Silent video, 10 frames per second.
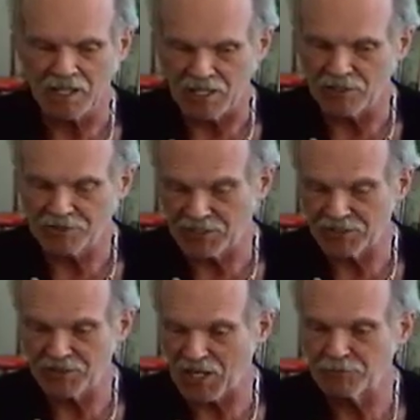I
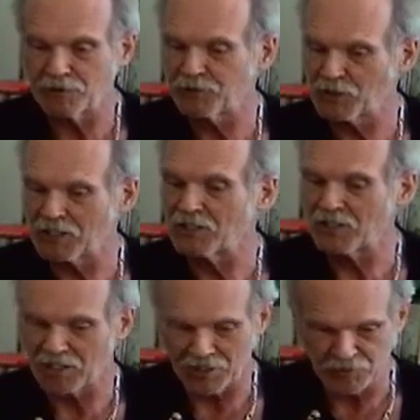said tap your foot,
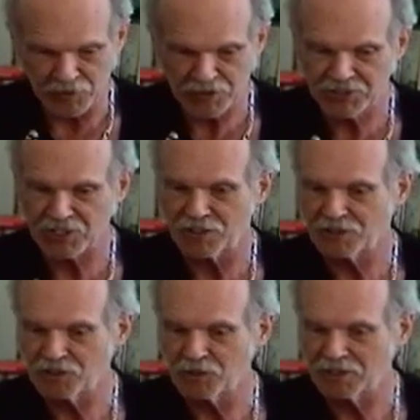and you did
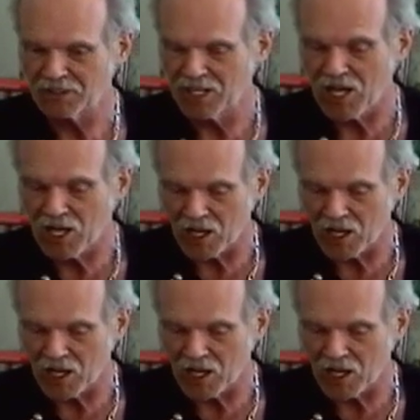start to do it.